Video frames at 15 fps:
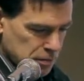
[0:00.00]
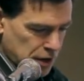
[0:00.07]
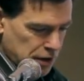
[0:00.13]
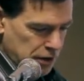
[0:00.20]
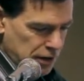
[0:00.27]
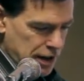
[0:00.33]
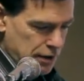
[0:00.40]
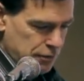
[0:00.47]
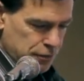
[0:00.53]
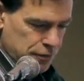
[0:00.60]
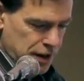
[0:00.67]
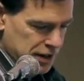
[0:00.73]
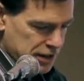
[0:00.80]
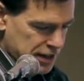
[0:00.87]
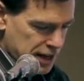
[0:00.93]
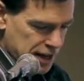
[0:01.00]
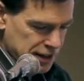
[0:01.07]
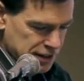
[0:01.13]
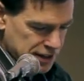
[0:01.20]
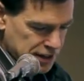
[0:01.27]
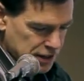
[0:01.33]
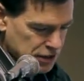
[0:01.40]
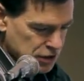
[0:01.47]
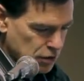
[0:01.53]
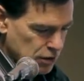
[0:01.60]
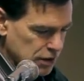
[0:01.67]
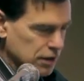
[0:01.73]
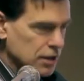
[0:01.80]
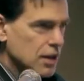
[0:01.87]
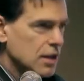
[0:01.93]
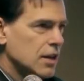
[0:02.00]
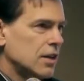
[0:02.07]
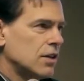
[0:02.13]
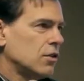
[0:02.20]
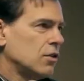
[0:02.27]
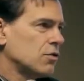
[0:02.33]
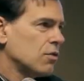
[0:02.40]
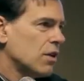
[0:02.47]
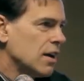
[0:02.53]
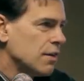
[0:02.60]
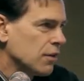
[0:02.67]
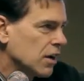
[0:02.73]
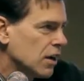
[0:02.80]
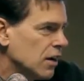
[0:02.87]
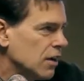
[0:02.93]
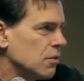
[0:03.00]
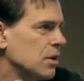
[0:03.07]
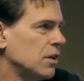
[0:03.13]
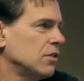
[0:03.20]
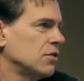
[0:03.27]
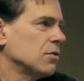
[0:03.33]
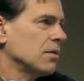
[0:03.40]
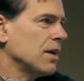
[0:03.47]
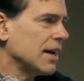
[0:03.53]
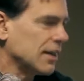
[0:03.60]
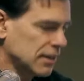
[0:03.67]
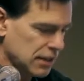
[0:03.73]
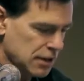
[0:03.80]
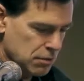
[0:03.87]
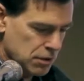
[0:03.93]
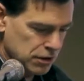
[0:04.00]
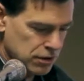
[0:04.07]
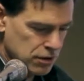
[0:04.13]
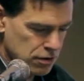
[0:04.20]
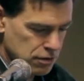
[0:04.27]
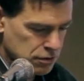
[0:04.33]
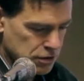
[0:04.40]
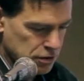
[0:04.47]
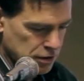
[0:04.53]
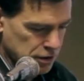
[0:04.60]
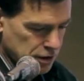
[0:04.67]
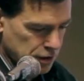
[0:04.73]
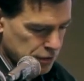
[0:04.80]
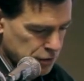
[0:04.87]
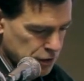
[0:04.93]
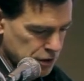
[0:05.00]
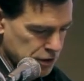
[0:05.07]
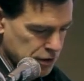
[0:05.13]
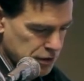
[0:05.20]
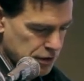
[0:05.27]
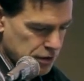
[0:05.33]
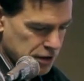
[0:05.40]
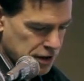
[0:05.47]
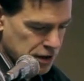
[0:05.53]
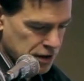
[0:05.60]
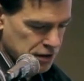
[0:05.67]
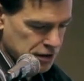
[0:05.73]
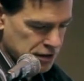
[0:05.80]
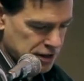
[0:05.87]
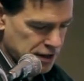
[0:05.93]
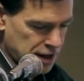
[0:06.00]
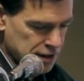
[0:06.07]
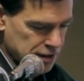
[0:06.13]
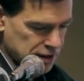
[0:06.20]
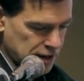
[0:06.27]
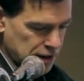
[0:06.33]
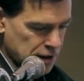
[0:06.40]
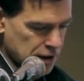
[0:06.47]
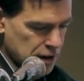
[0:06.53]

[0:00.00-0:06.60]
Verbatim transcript: It'll have fantastic torque. It'll drive a car wheel directly with no torque converter, no gears, nothing.